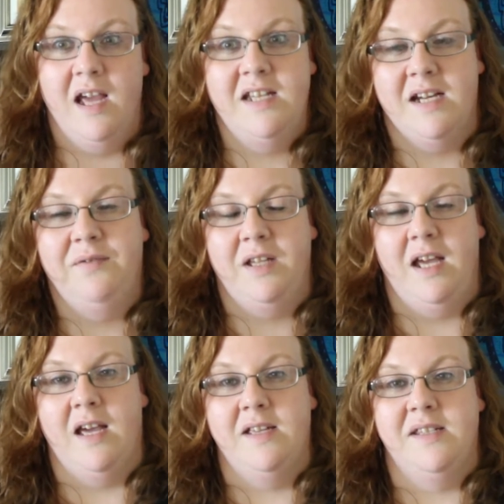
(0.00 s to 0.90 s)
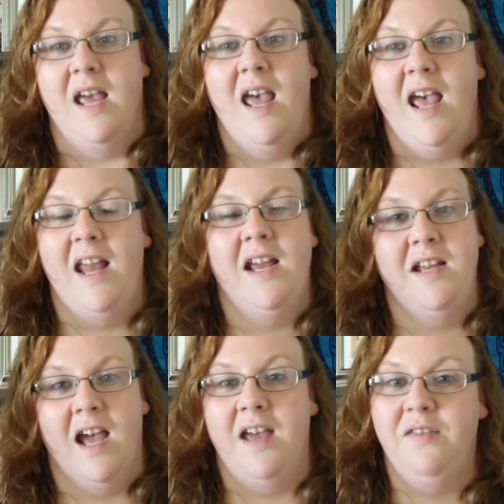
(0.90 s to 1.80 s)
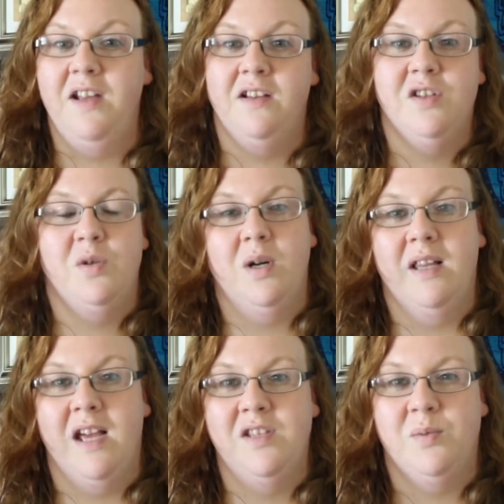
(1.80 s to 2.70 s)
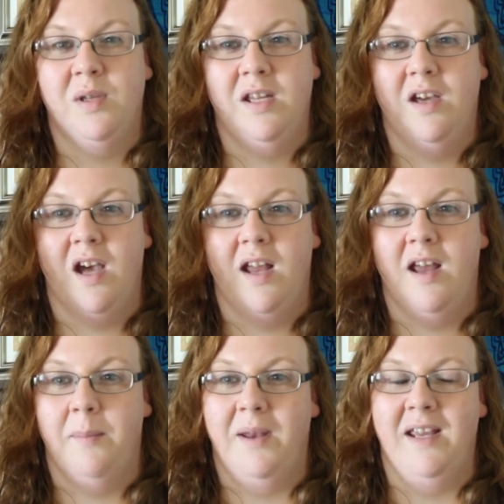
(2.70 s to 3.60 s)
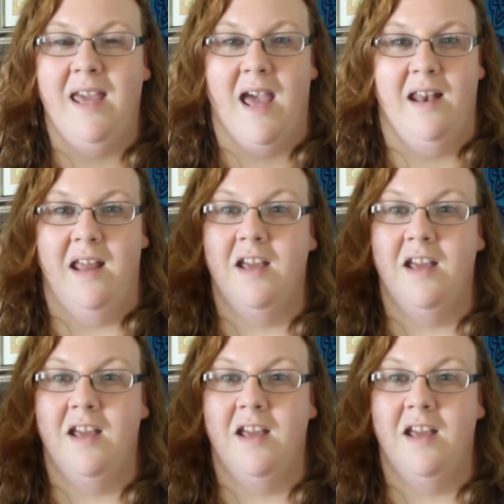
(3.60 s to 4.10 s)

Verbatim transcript: It definitely is. And I, I think the storyline's really good, but again,